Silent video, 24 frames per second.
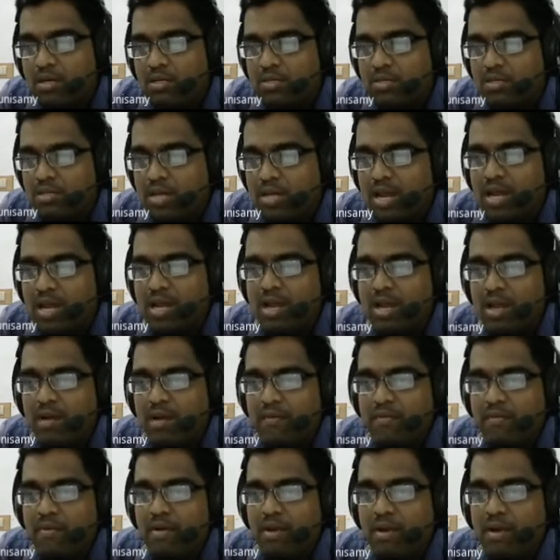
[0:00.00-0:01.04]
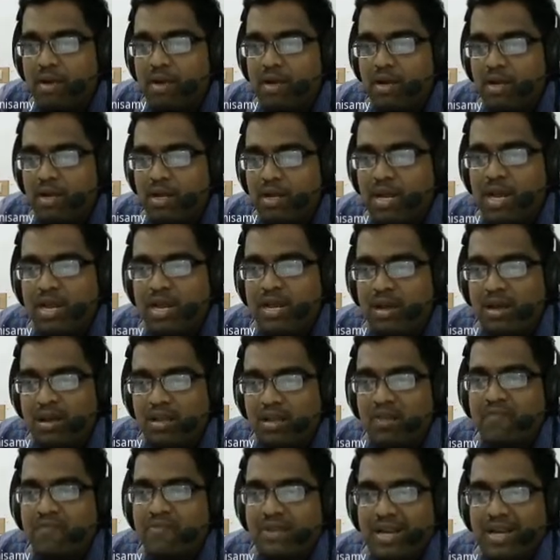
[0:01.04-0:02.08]
Sin of theta,
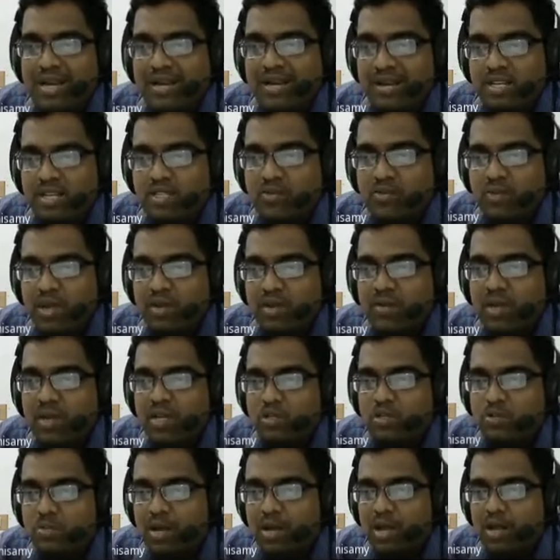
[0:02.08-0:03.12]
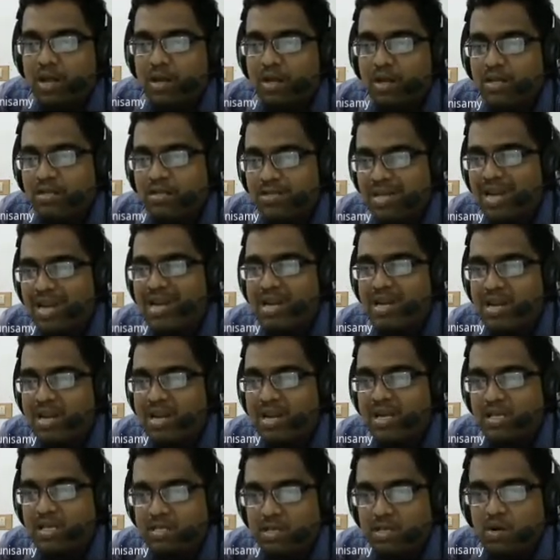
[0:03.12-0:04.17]
if theta is very small, sin theta
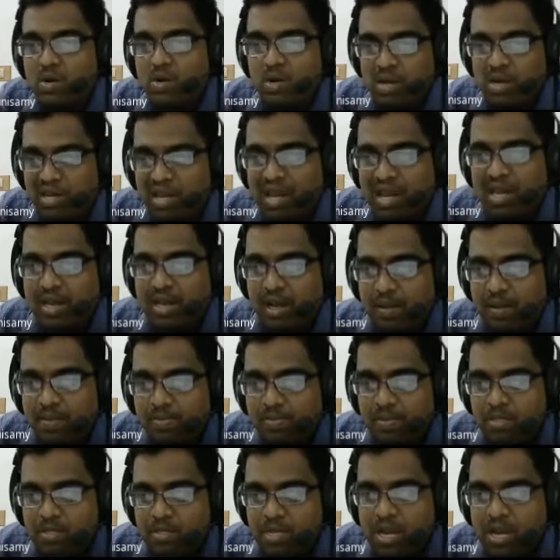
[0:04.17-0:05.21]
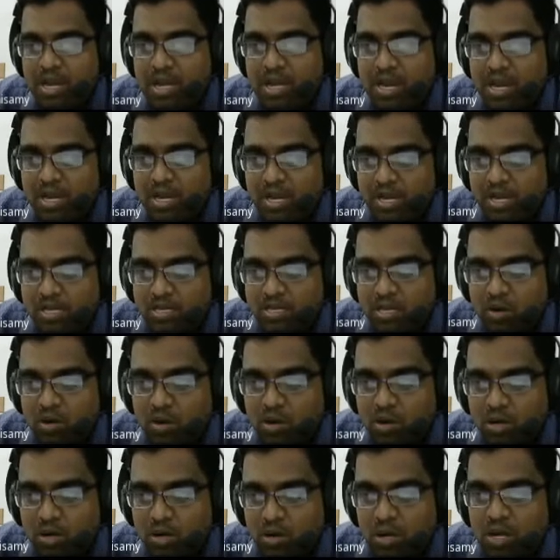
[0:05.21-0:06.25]
is equal to theta. Sin theta is
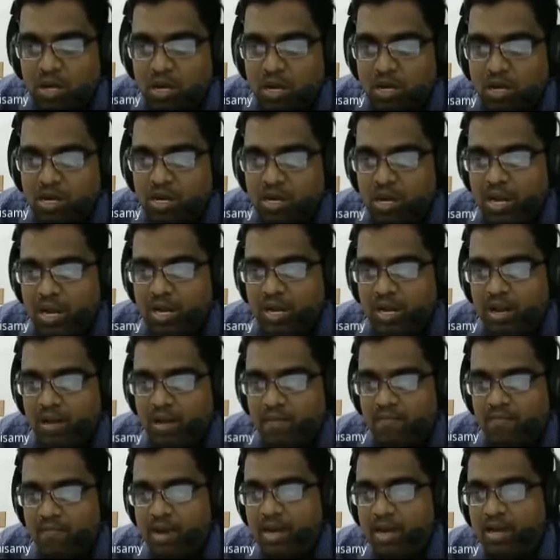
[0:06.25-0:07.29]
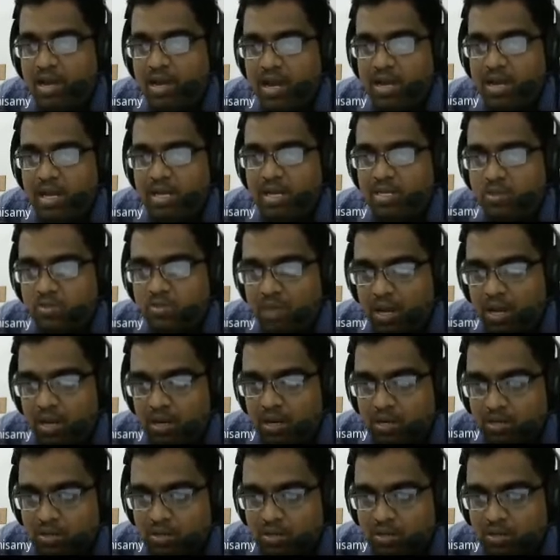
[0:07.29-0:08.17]
equal to theta when theta is small.